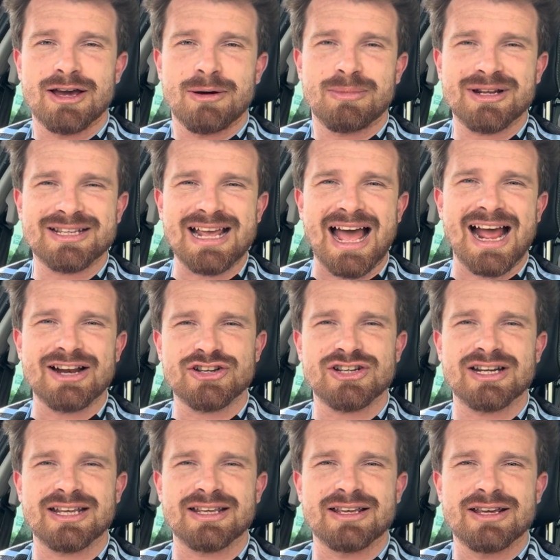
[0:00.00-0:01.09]
But it's
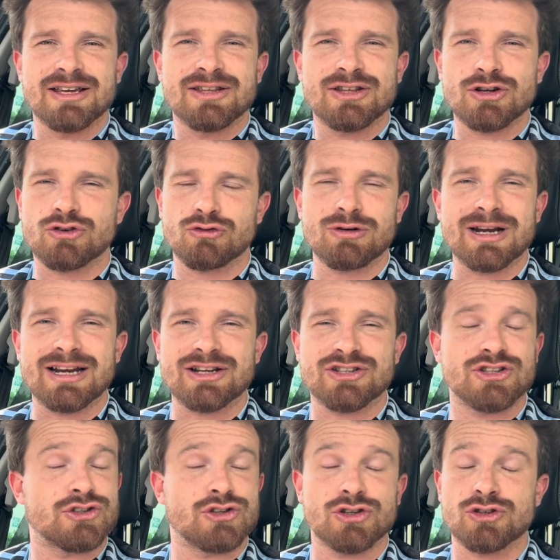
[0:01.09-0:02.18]
actually that Grealish
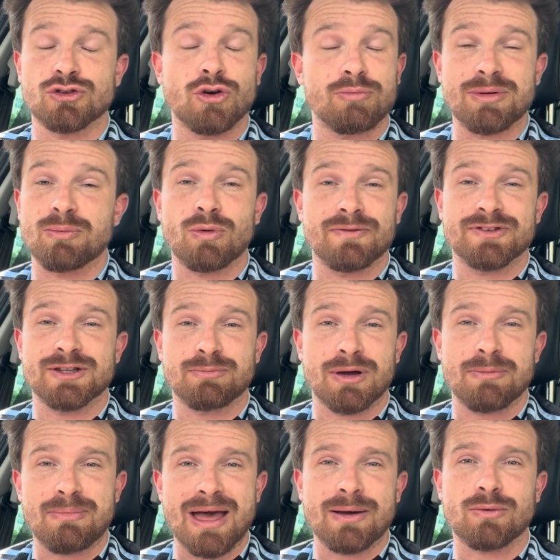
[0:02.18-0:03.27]
has just not been wanted by
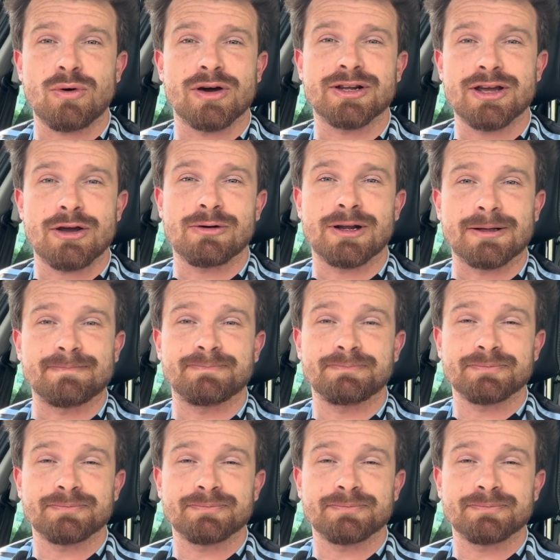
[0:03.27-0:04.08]
Pep Guardiola.